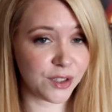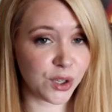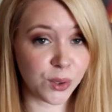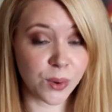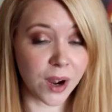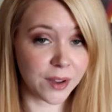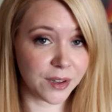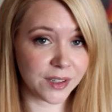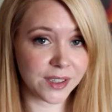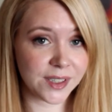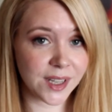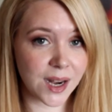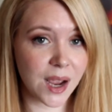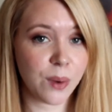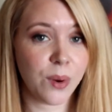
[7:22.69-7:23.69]
two others
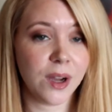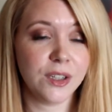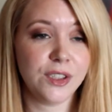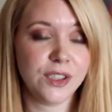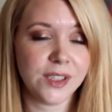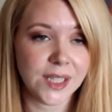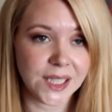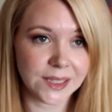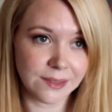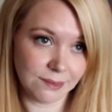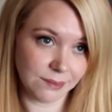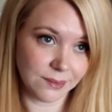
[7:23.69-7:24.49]
that I watch that